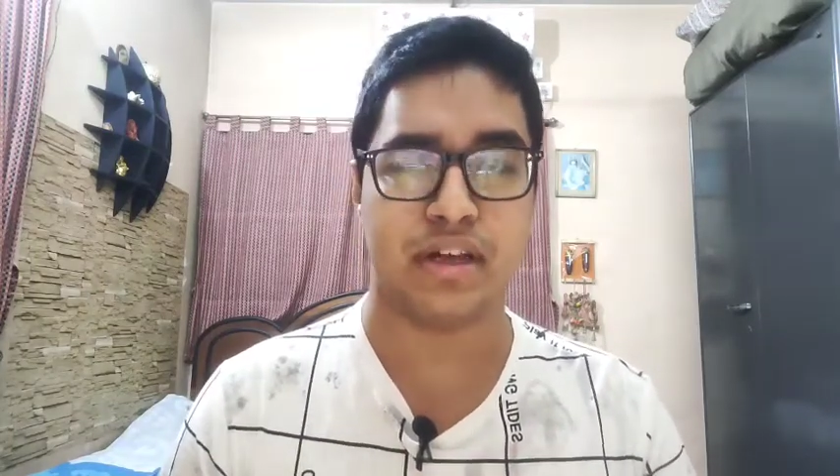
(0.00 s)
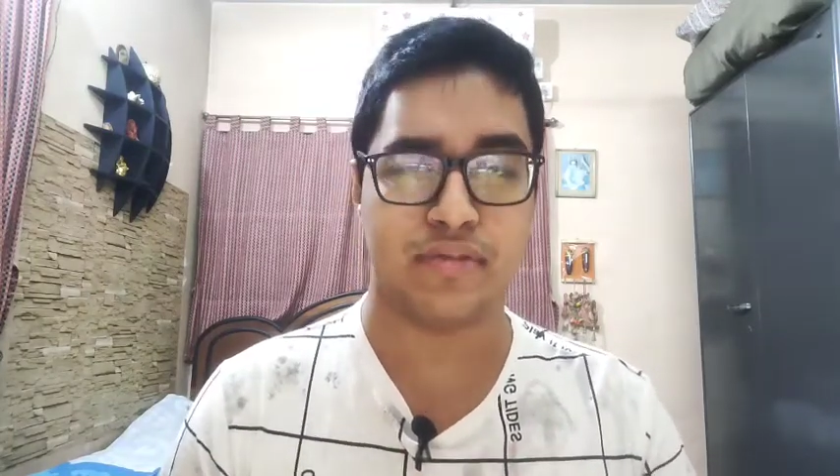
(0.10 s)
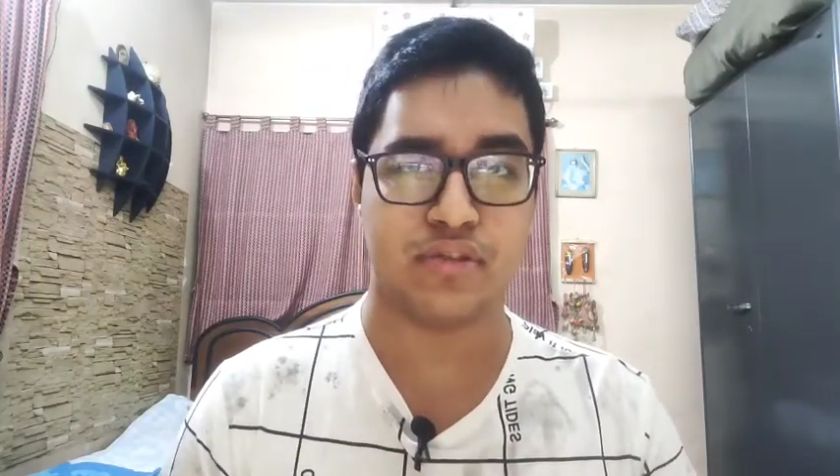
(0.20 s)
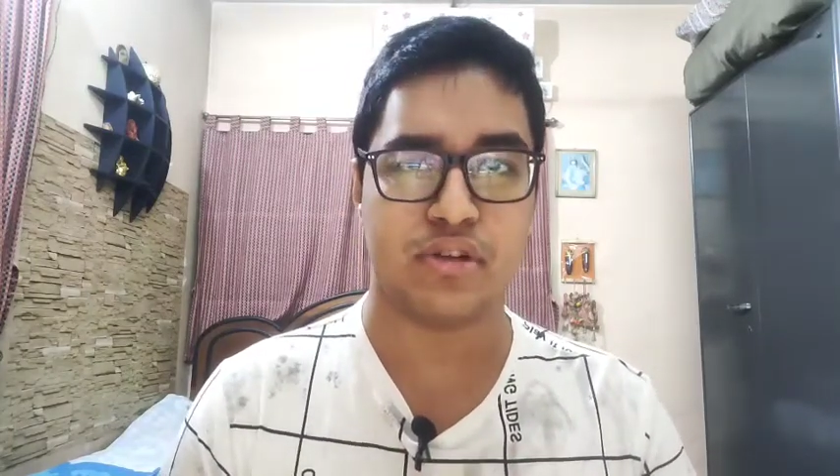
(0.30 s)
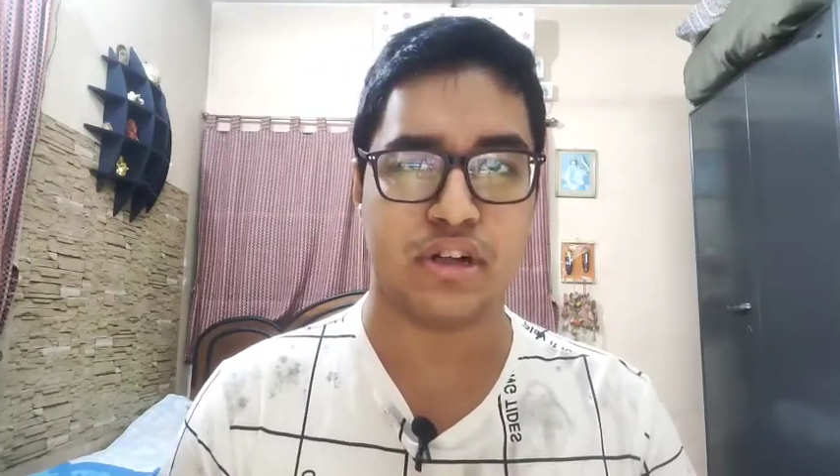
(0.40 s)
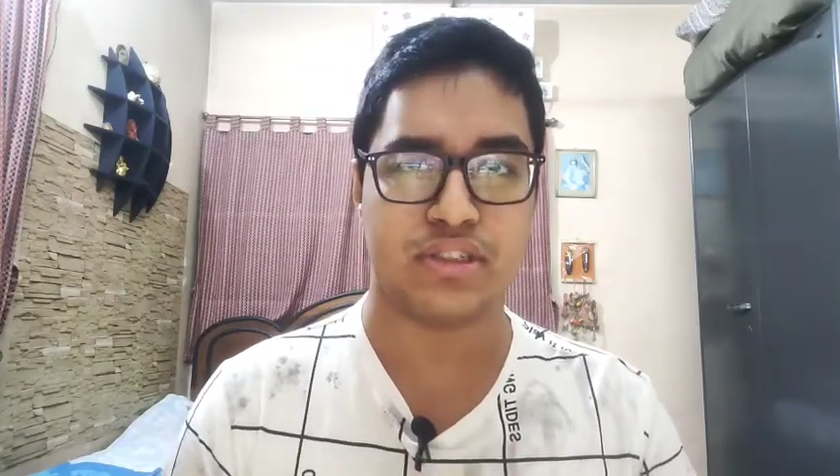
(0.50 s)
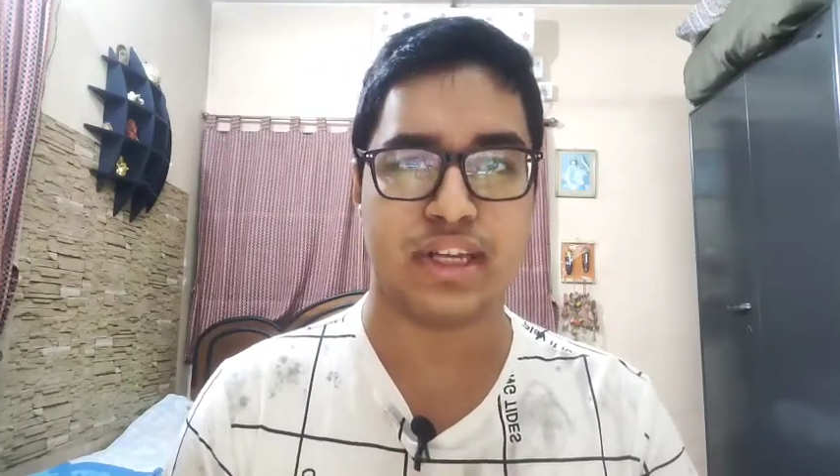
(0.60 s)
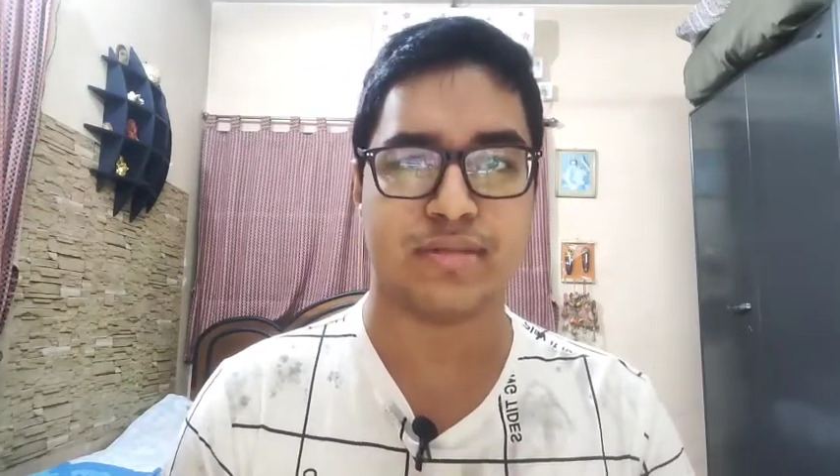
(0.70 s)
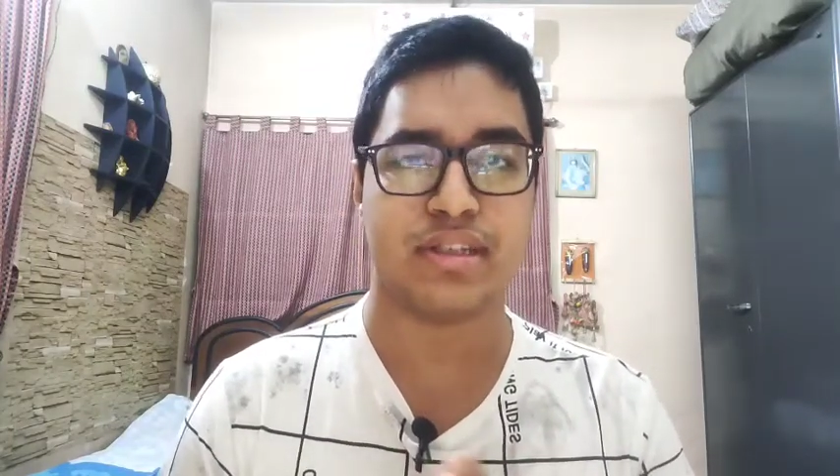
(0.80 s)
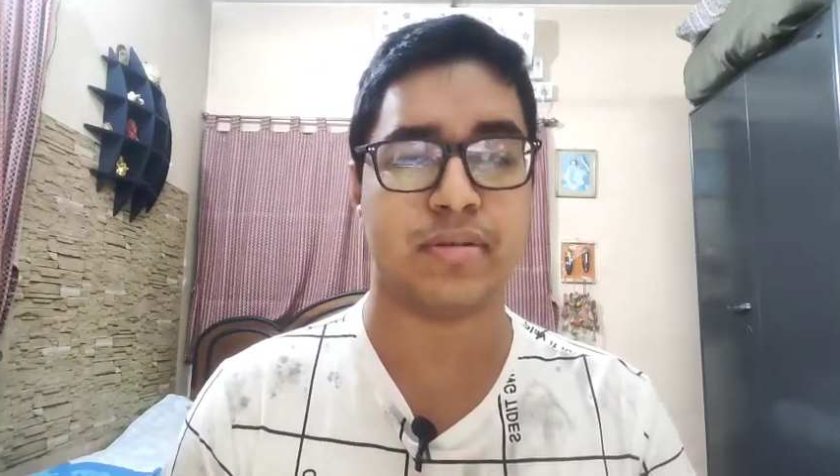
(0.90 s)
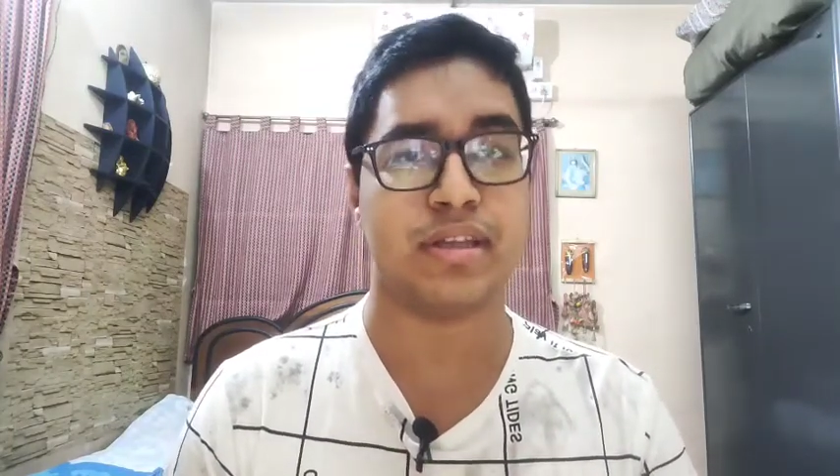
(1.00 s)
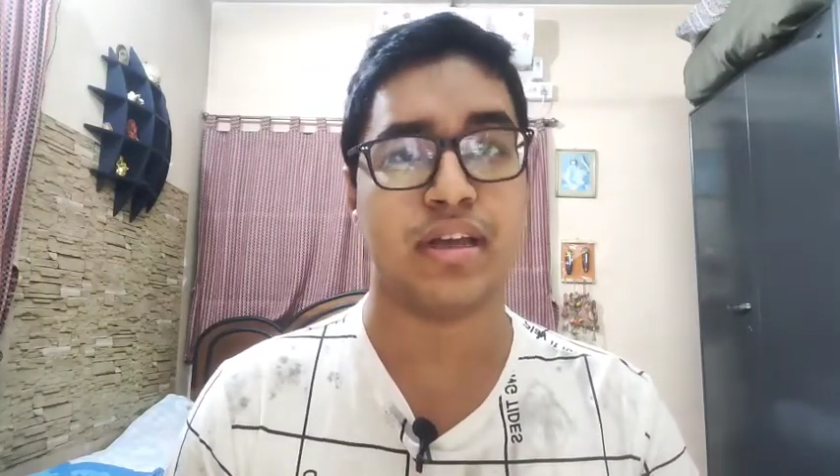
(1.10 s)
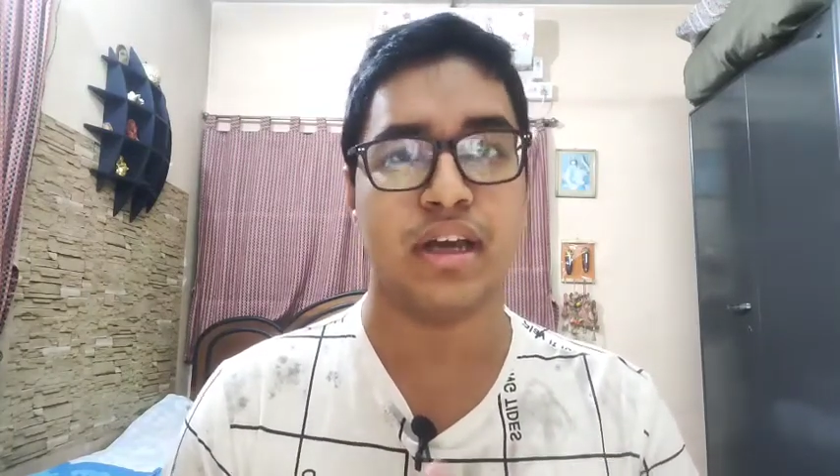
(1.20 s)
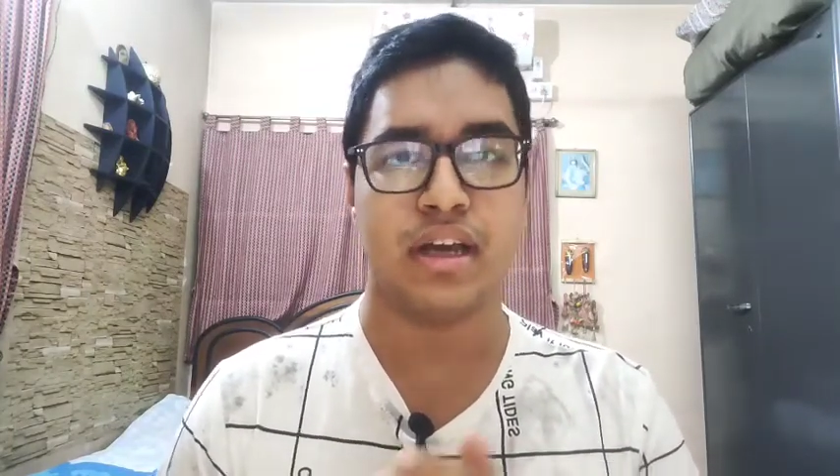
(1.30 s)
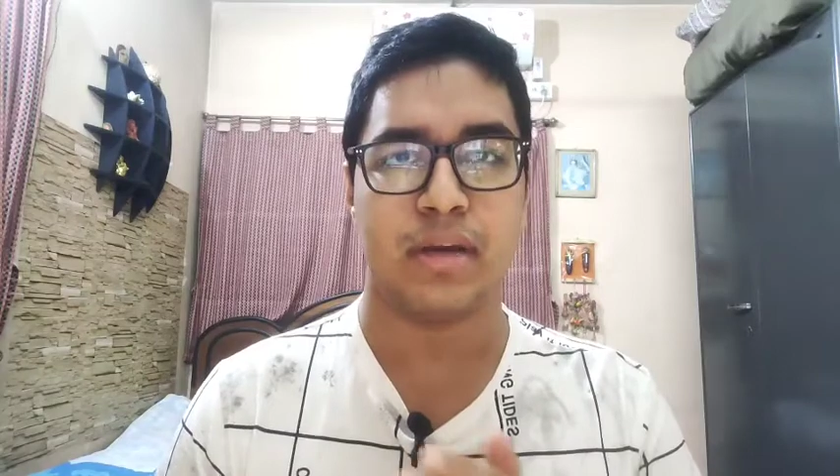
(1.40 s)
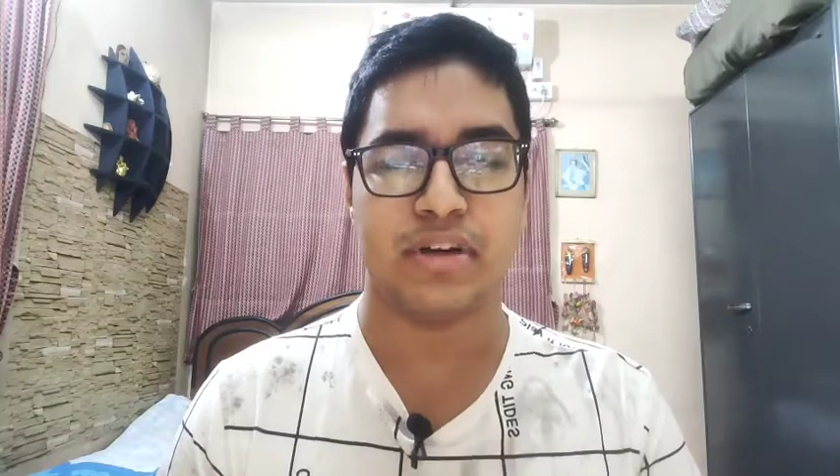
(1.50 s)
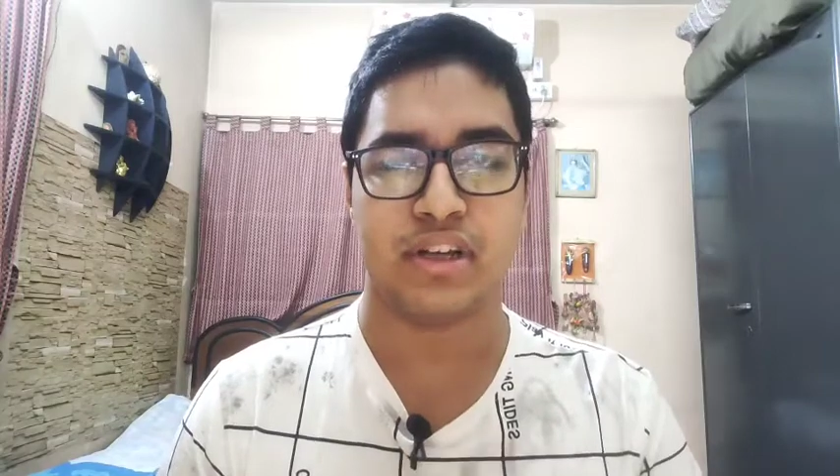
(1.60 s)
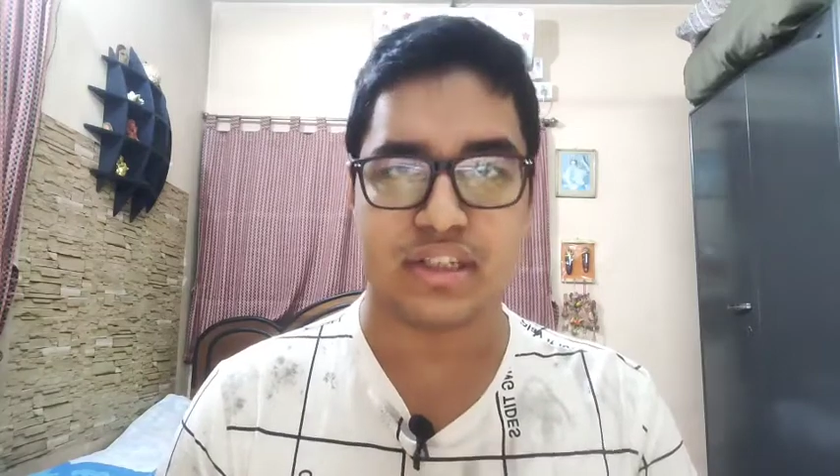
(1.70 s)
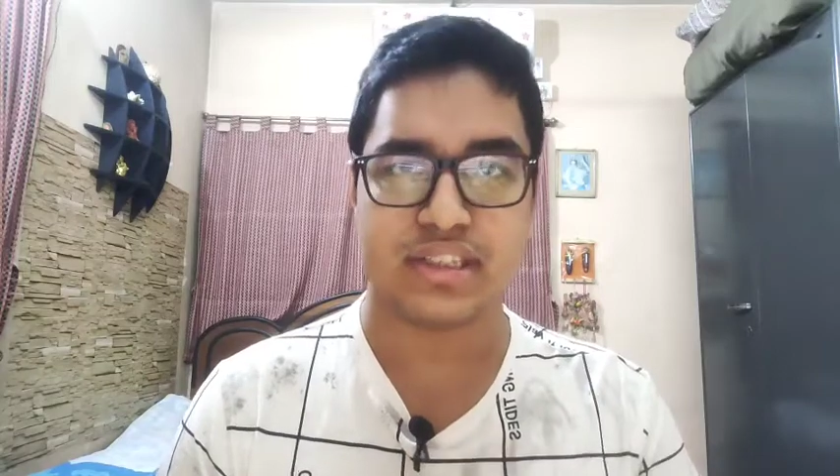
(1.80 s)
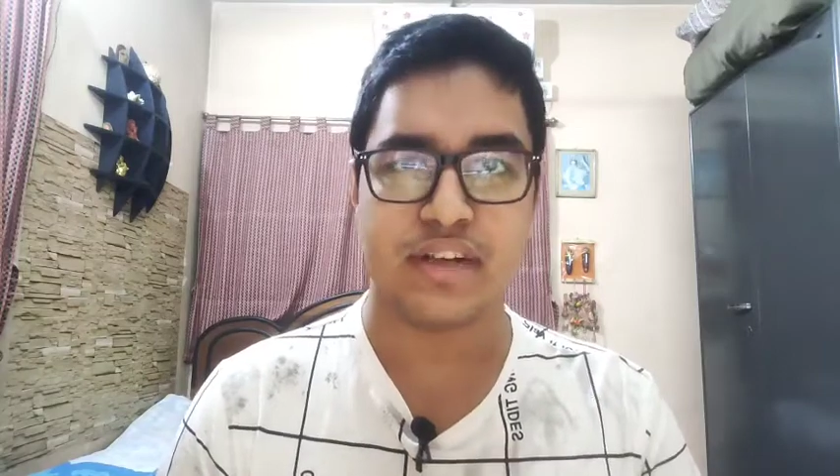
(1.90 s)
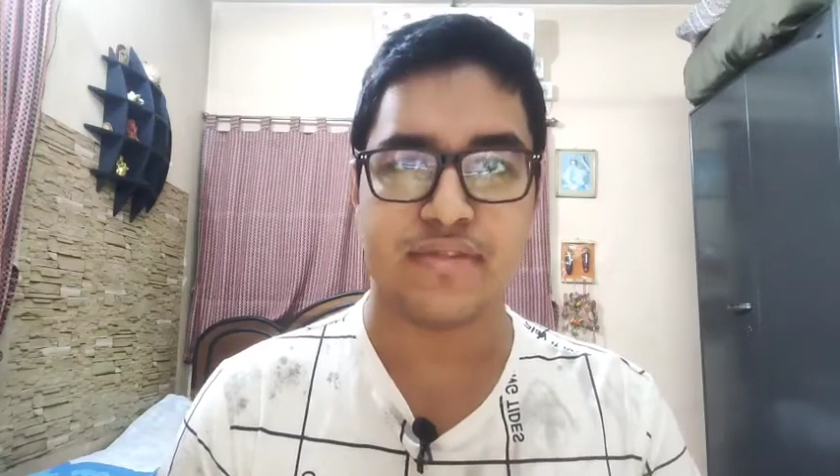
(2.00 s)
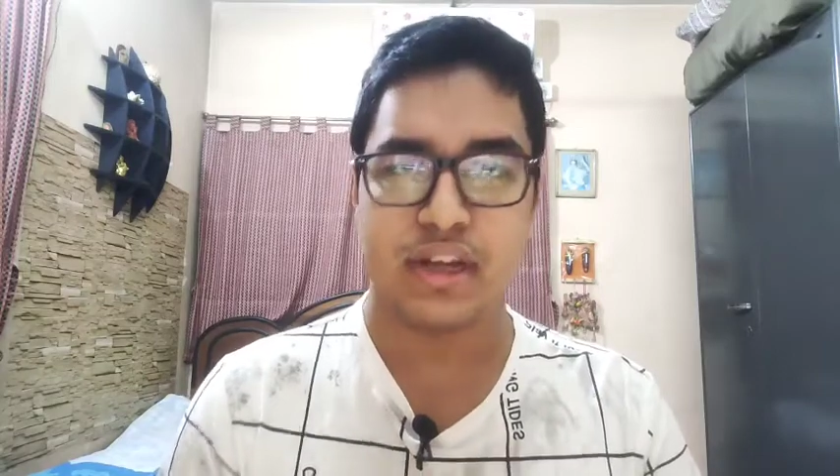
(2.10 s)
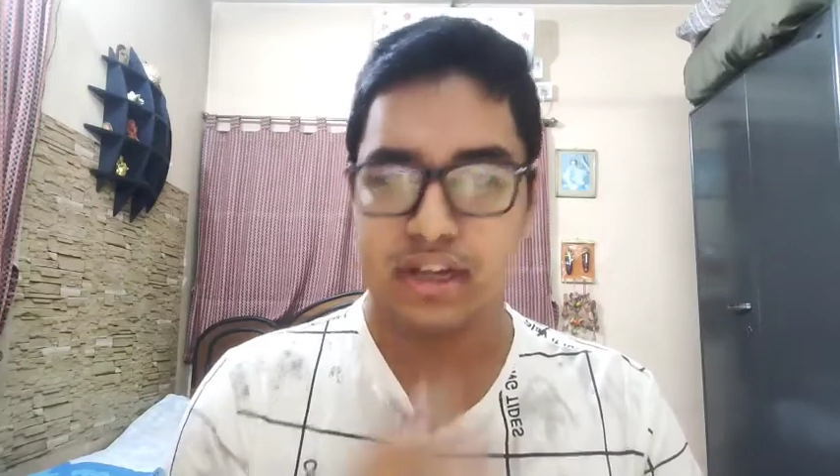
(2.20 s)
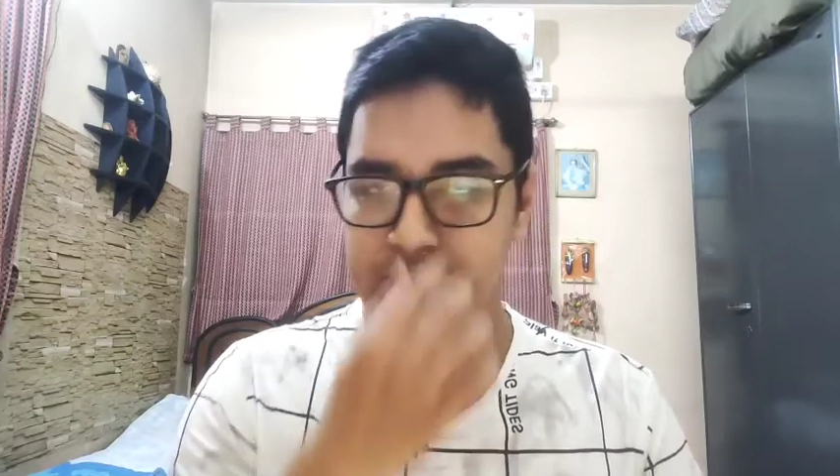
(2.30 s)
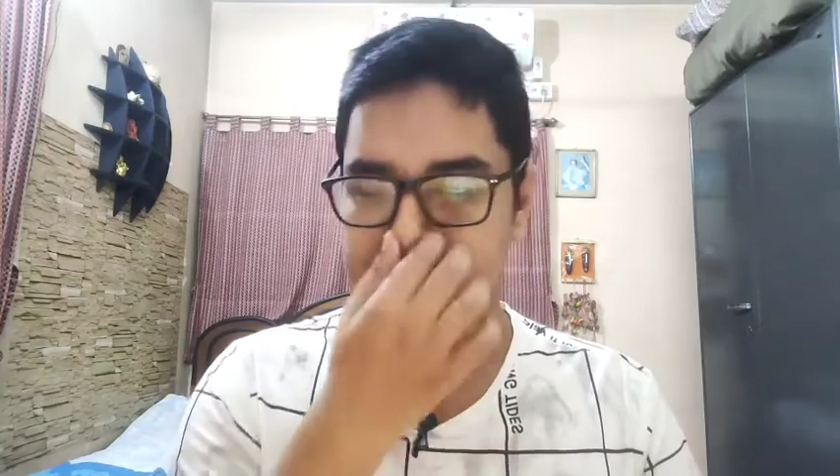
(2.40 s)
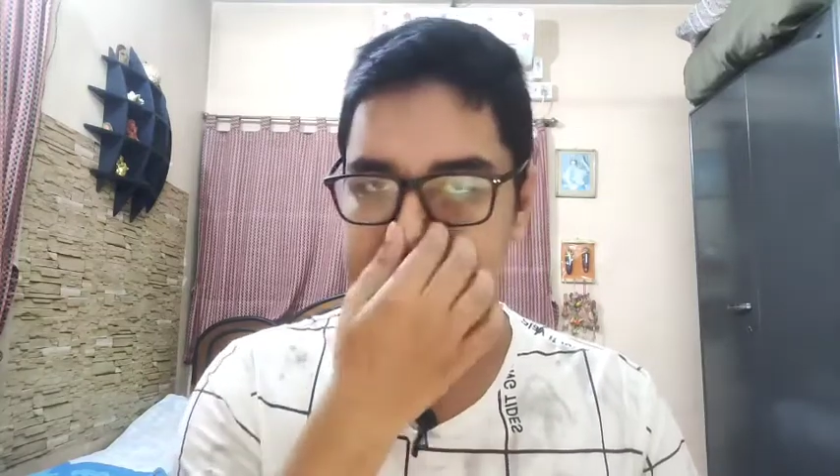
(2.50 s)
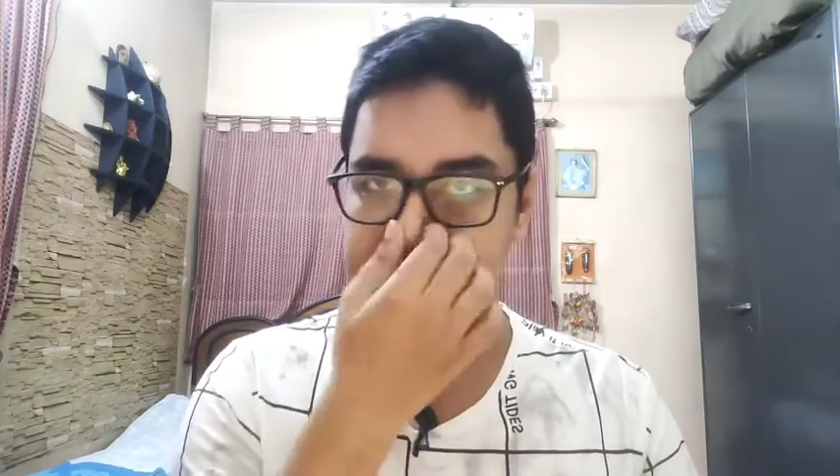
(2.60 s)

you have to also explain something about yourself, right?